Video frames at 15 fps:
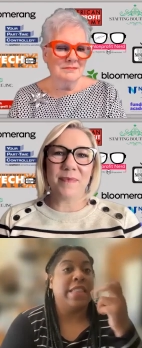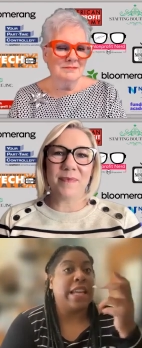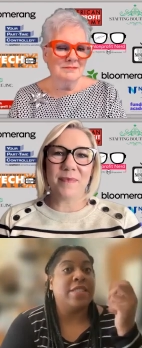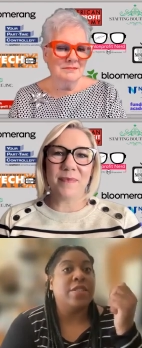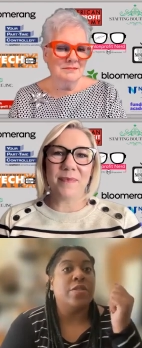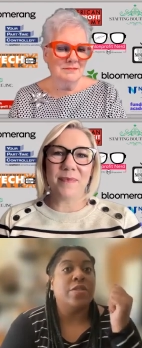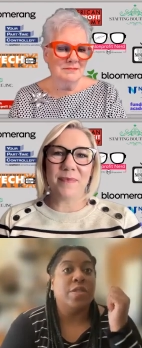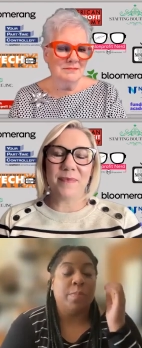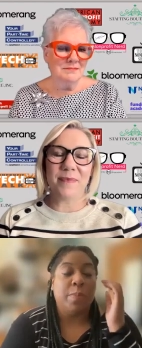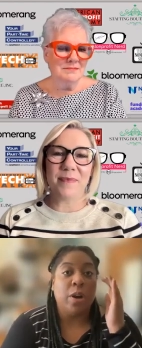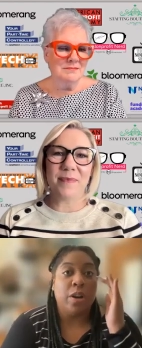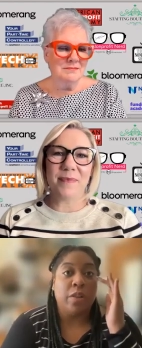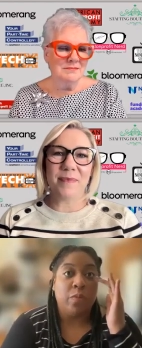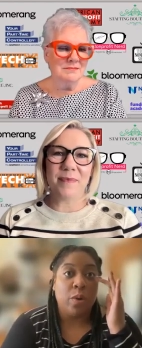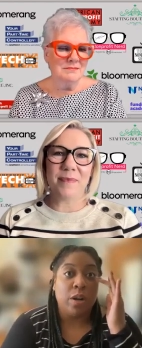Speaker 1: that's also part
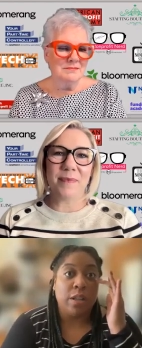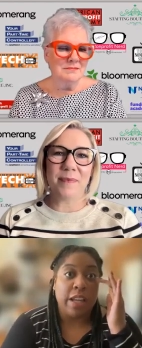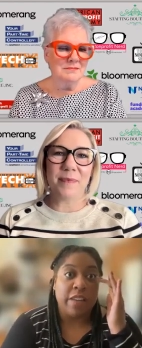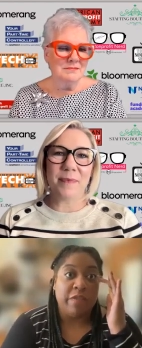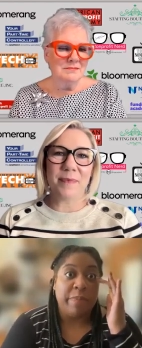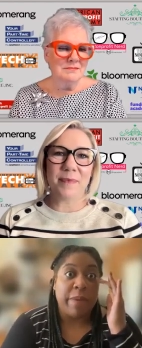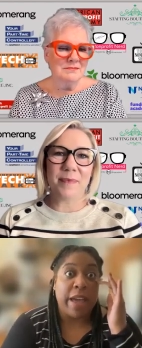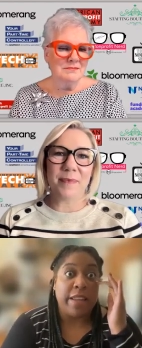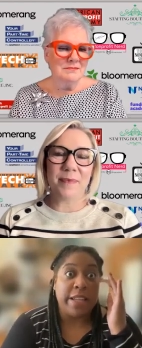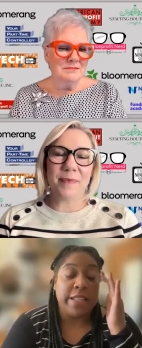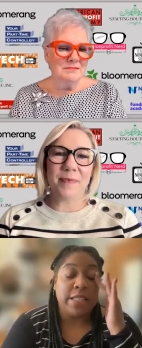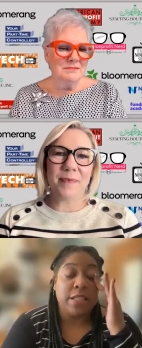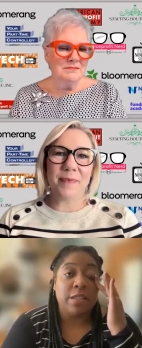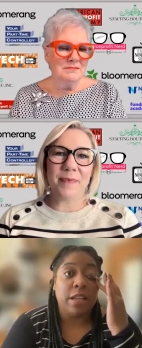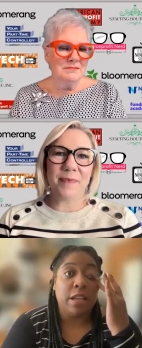of work life
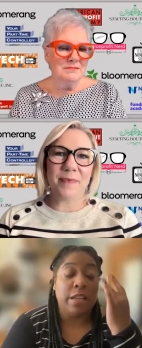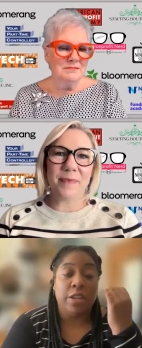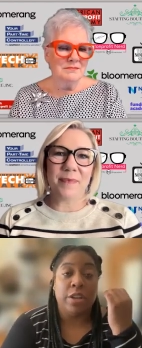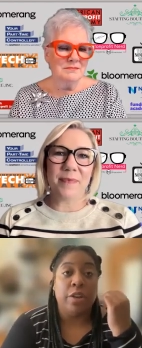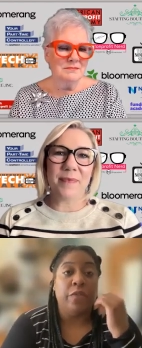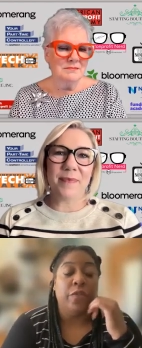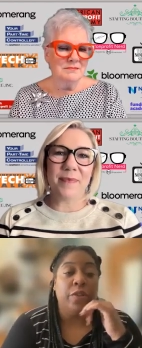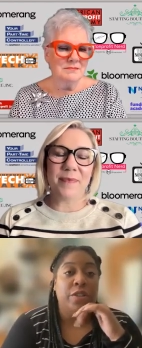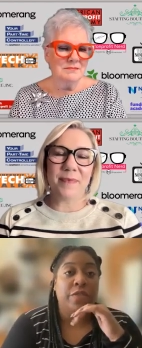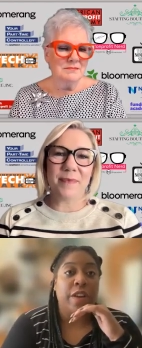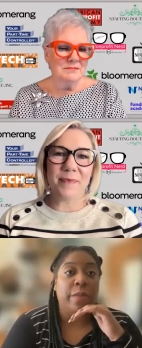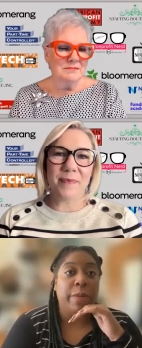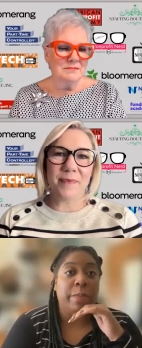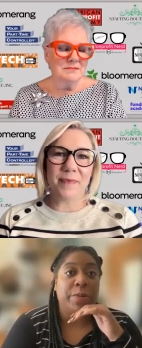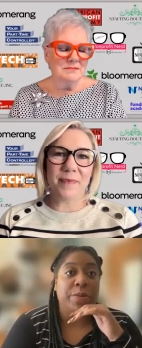balance, you know, for a
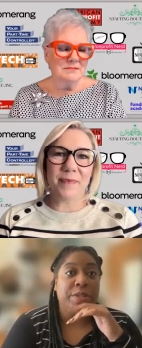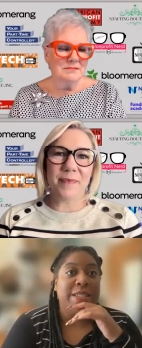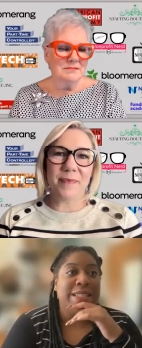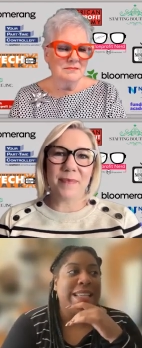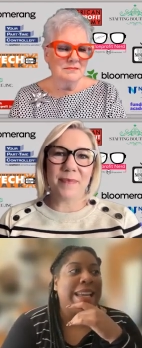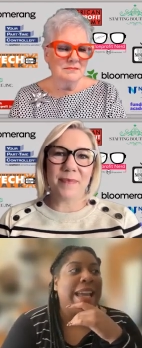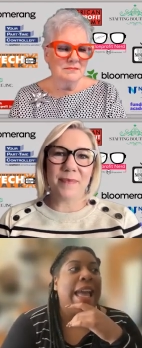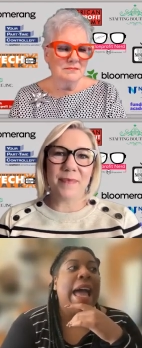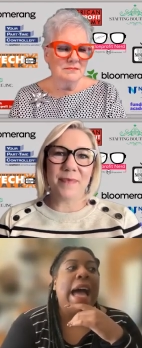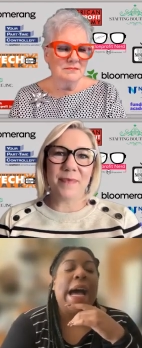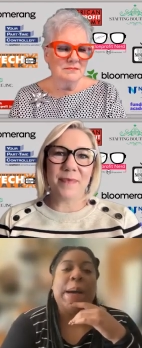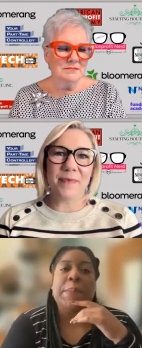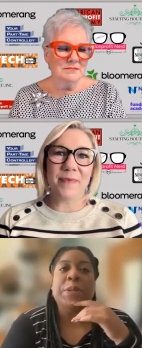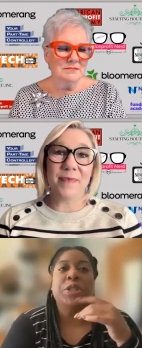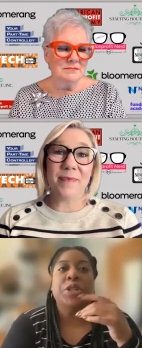development person is like,
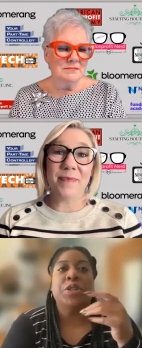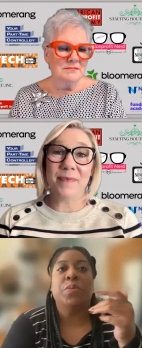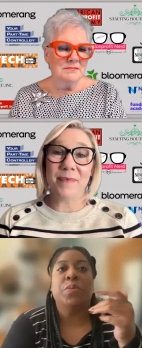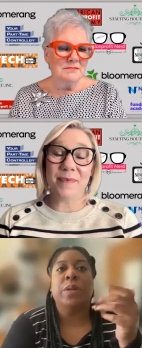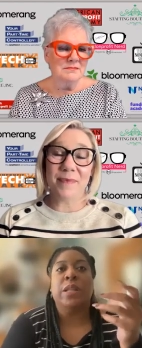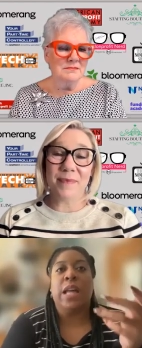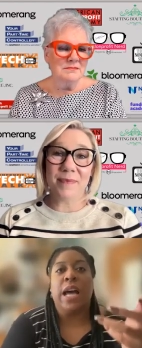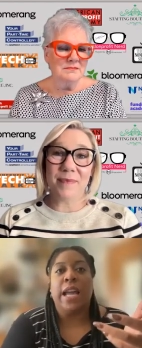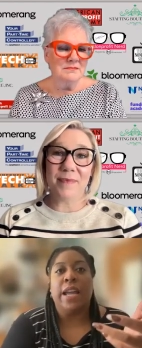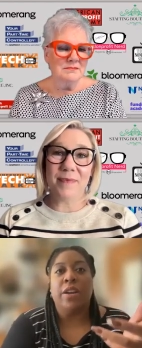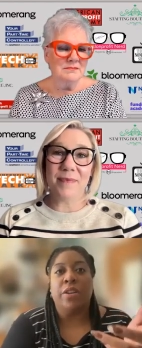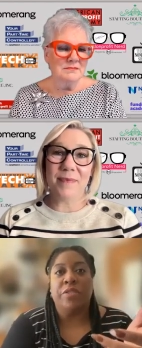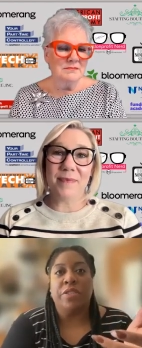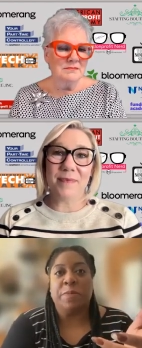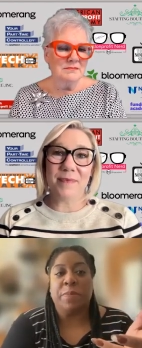how much are you relying
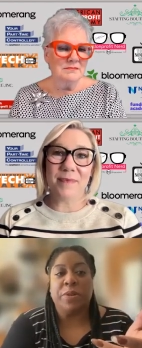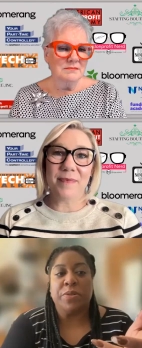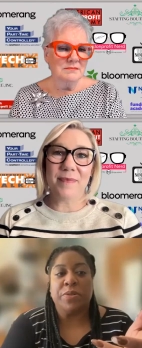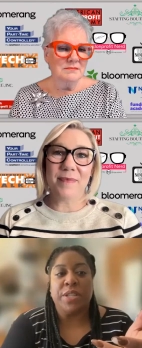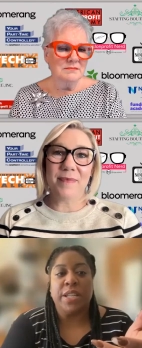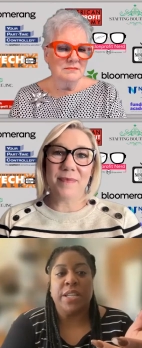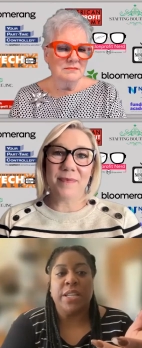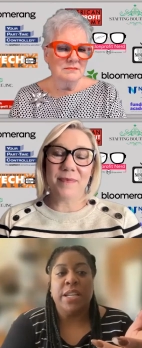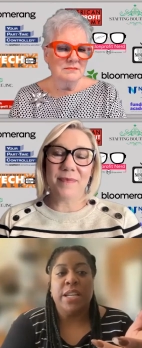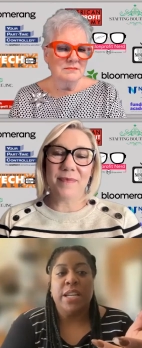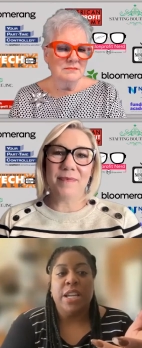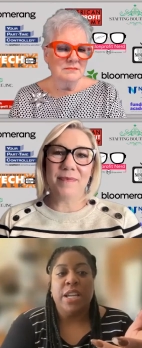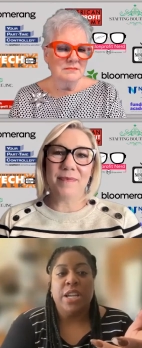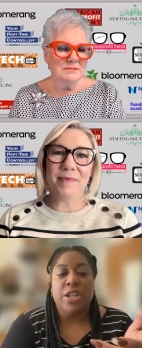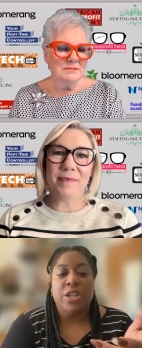on this person?
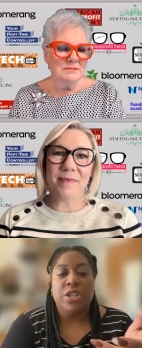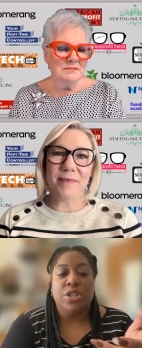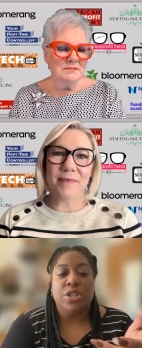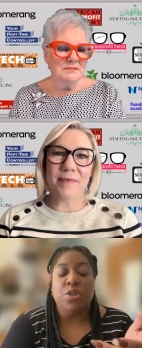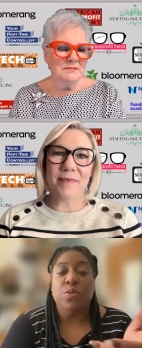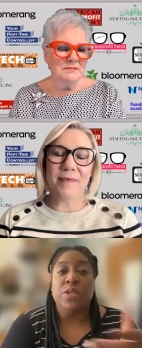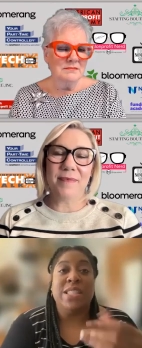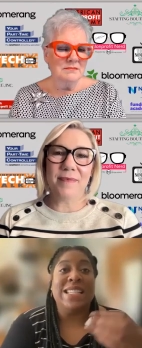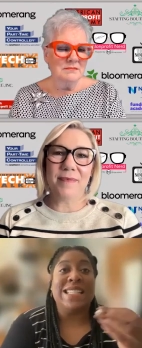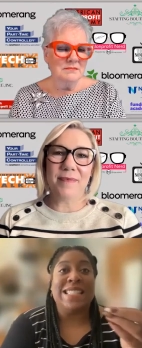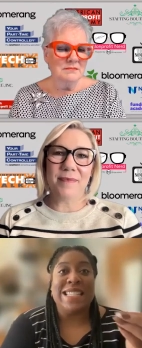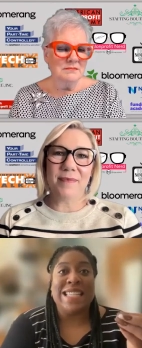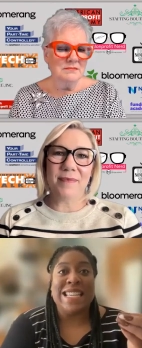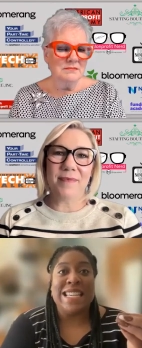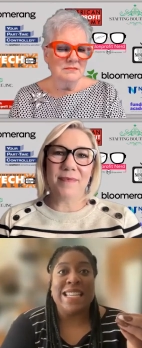to
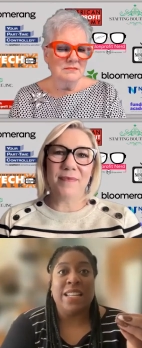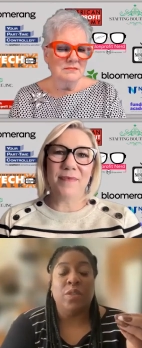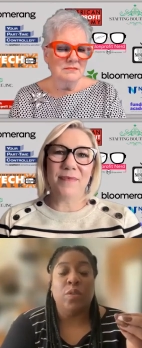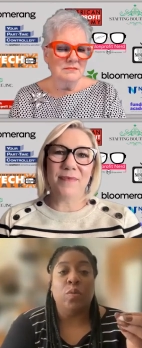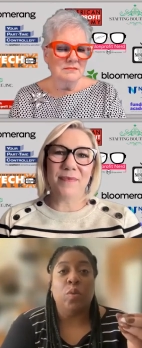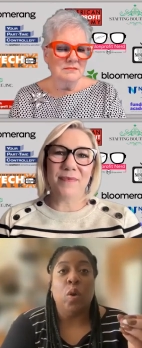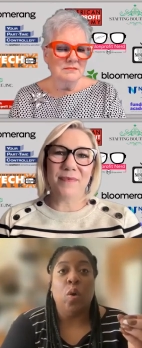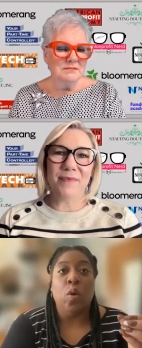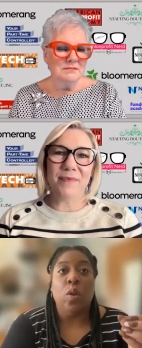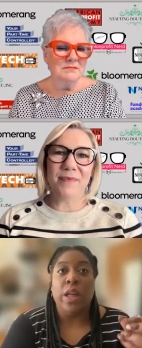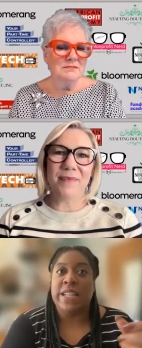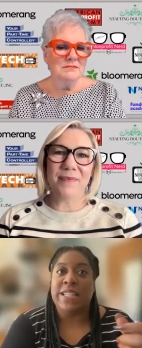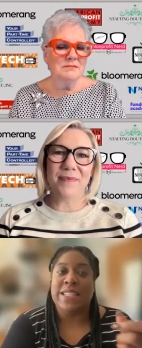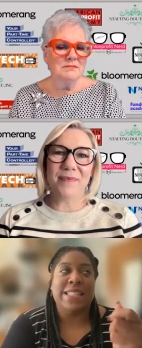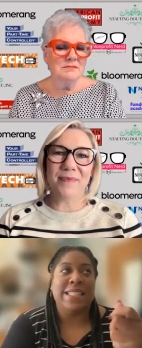succeed in the role
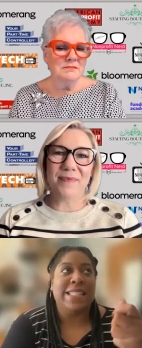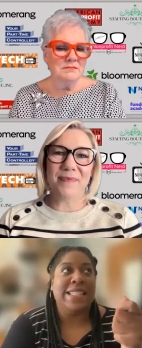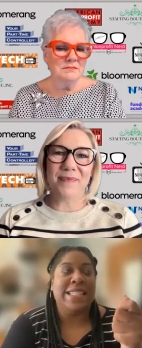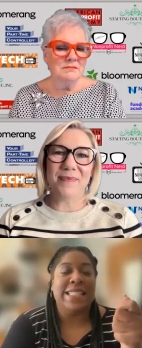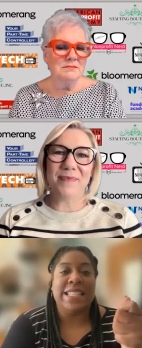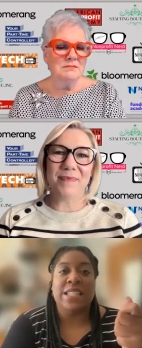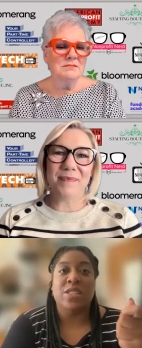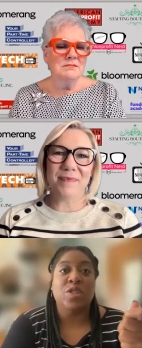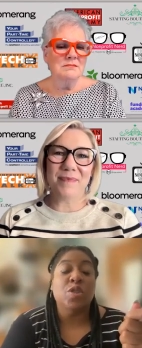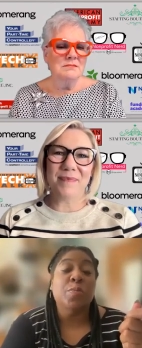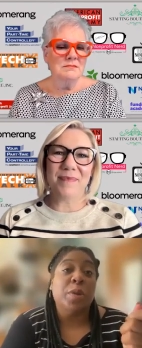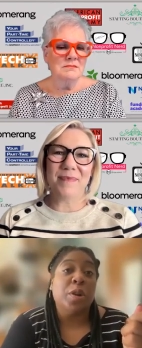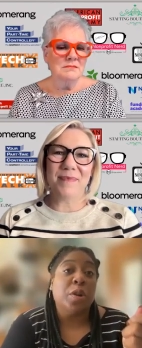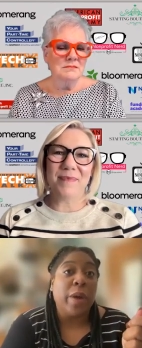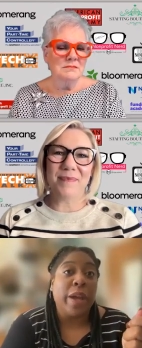and to succeed
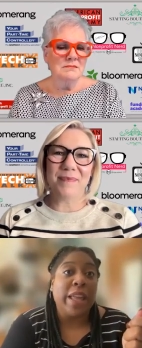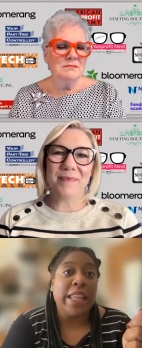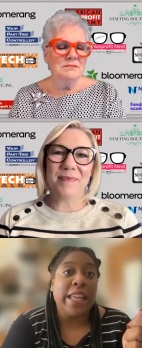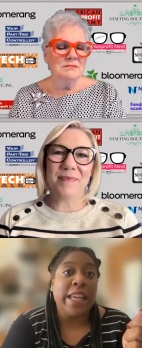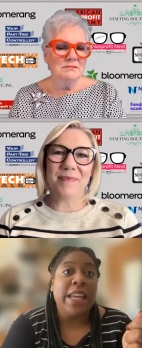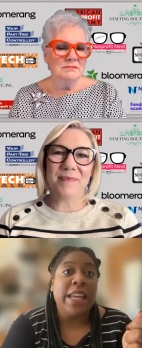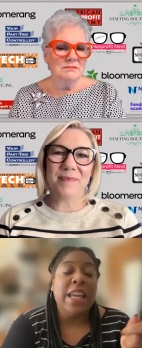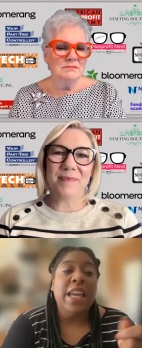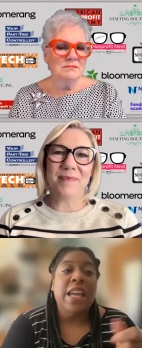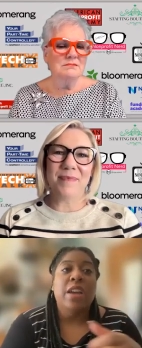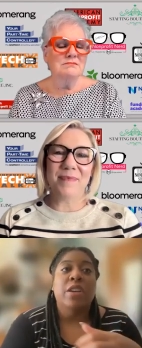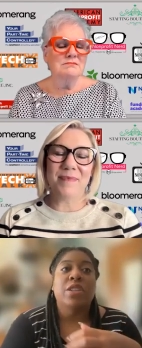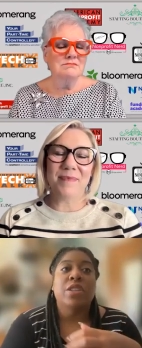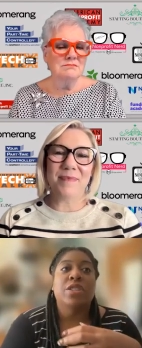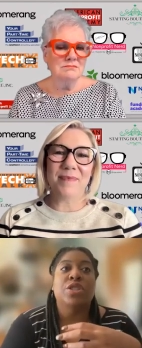super quickly
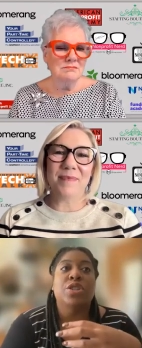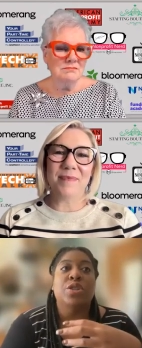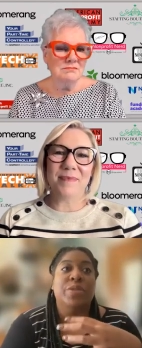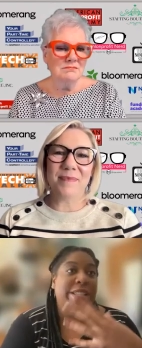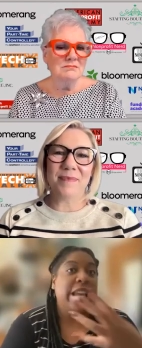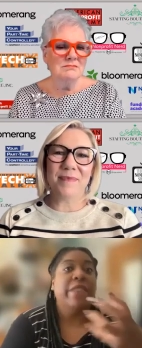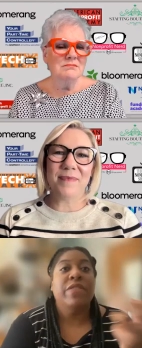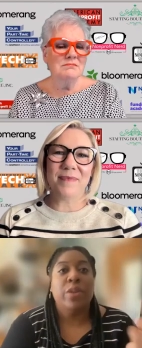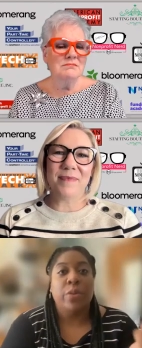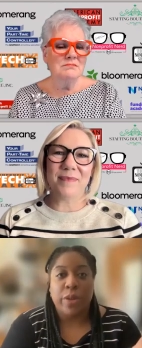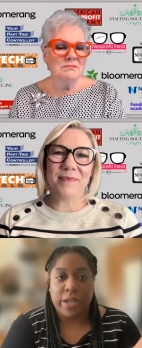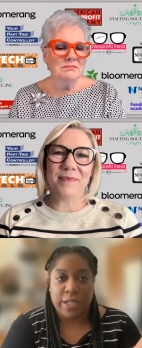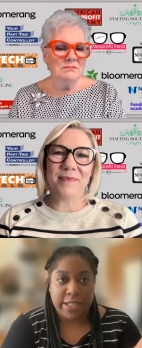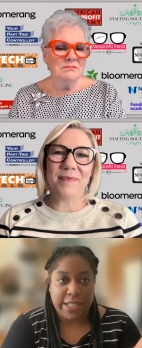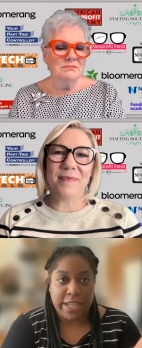mm-hmm. to save the
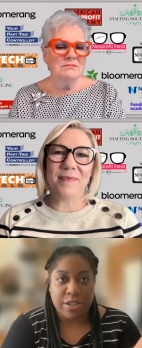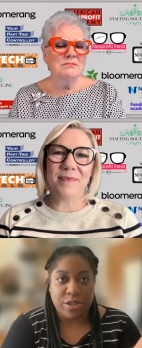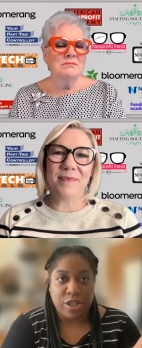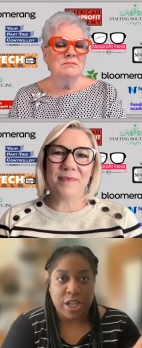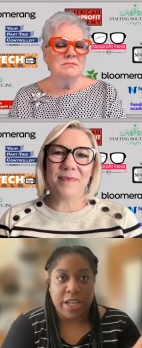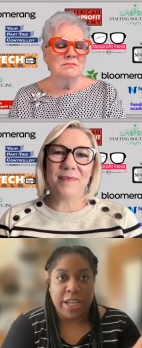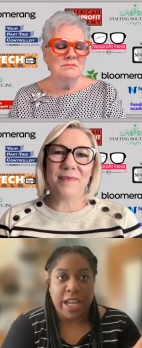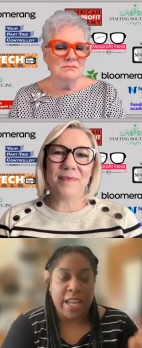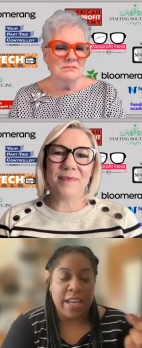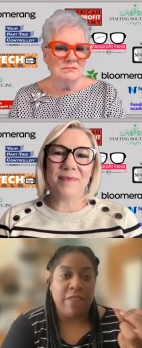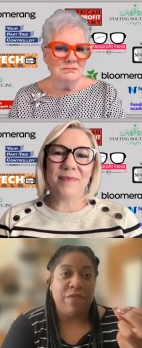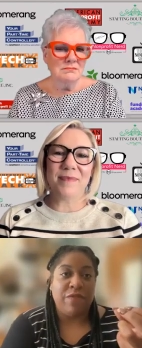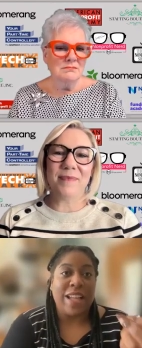organization. And if